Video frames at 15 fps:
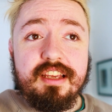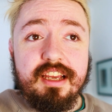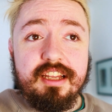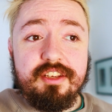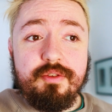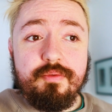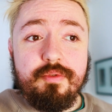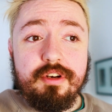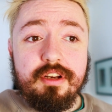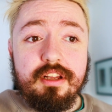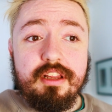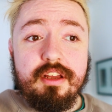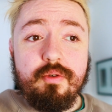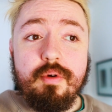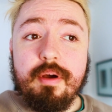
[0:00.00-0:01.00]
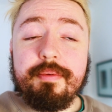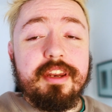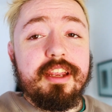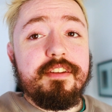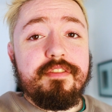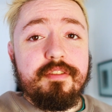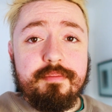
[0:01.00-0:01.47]
and you want a little
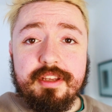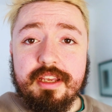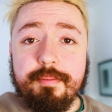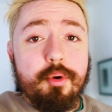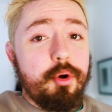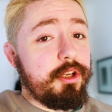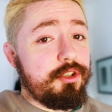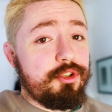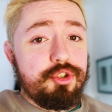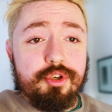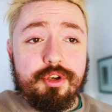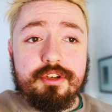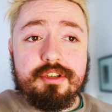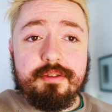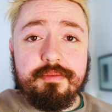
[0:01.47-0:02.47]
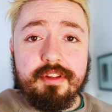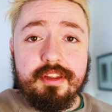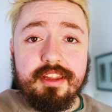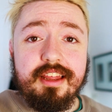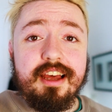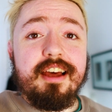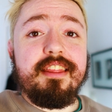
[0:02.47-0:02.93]
upgrade from like a point and shoot or something
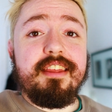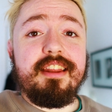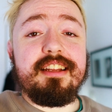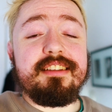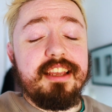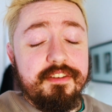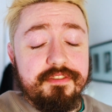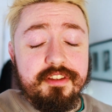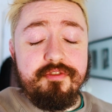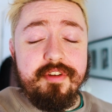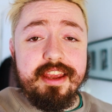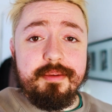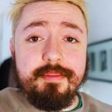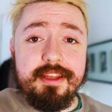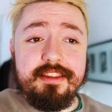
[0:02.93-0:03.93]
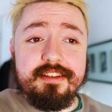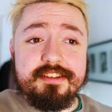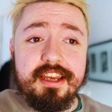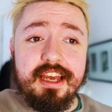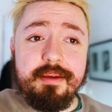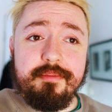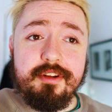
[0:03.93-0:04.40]
like that, then I definitely recommend this
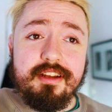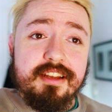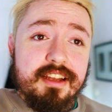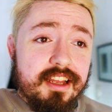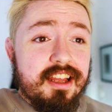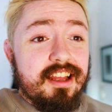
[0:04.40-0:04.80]
camera.